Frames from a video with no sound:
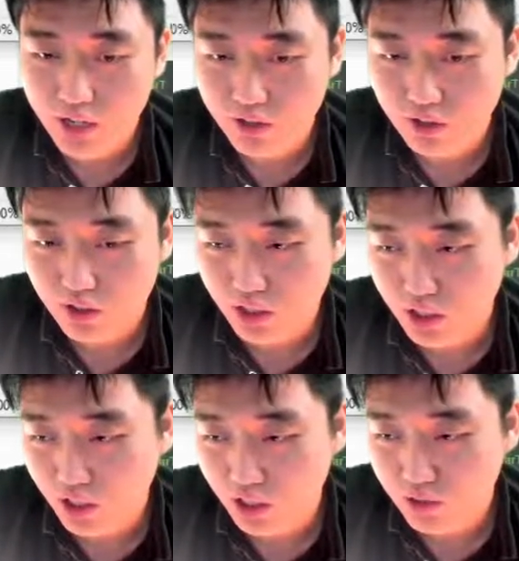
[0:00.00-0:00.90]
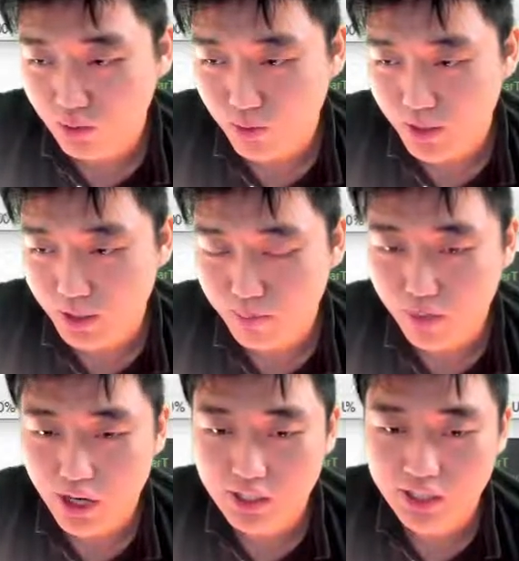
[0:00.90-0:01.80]
and $30 would be the
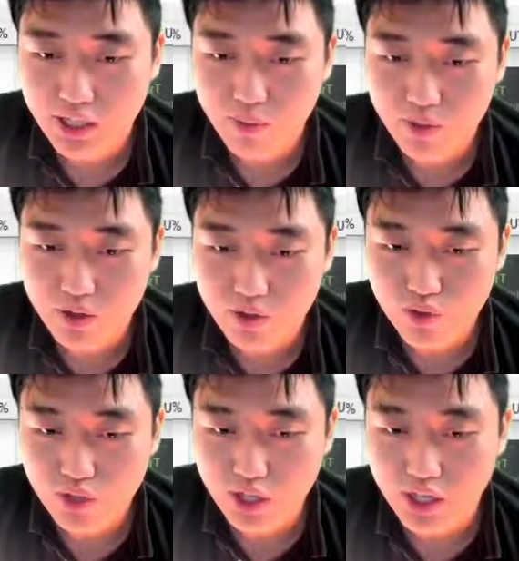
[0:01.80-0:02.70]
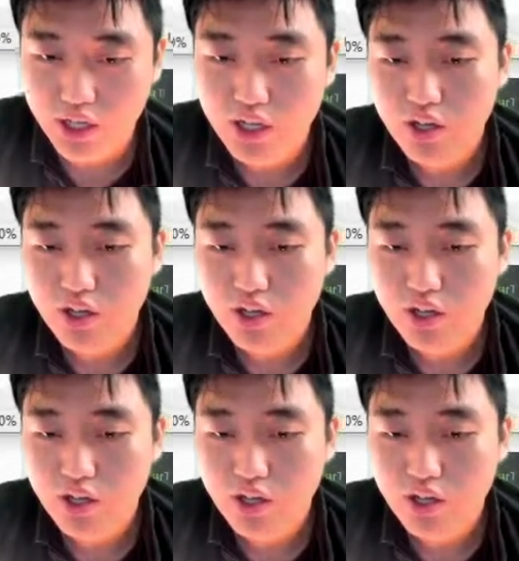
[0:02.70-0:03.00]
price that where you think